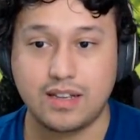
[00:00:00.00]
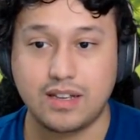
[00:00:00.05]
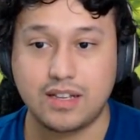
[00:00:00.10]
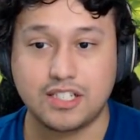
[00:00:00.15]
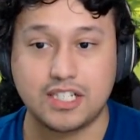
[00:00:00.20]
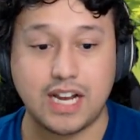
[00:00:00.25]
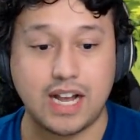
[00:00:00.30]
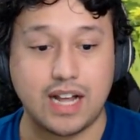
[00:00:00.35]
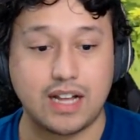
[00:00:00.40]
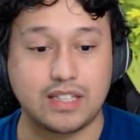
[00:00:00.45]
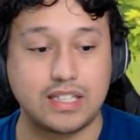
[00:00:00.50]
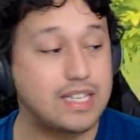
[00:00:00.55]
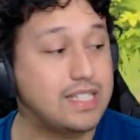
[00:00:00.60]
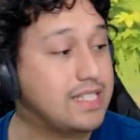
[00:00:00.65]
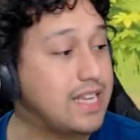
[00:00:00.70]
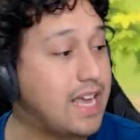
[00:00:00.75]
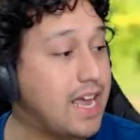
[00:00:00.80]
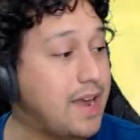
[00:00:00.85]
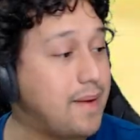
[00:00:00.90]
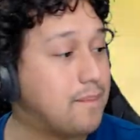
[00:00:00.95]
Childe is
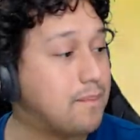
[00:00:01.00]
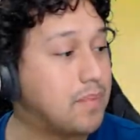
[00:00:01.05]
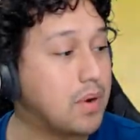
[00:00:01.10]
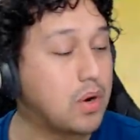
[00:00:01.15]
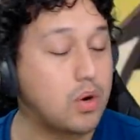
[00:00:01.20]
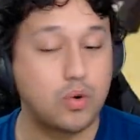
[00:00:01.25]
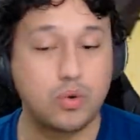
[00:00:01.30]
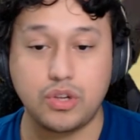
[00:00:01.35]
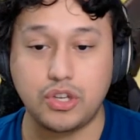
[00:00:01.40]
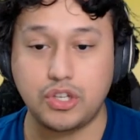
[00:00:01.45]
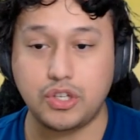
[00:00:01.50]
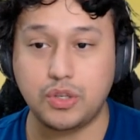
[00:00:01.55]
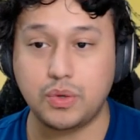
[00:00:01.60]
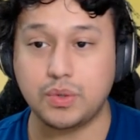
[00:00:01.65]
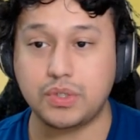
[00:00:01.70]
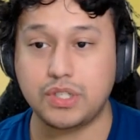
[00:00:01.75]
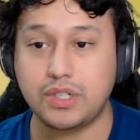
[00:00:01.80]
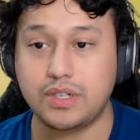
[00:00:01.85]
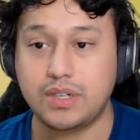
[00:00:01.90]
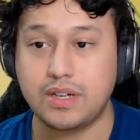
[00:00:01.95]
a bow
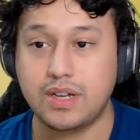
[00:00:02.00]
user.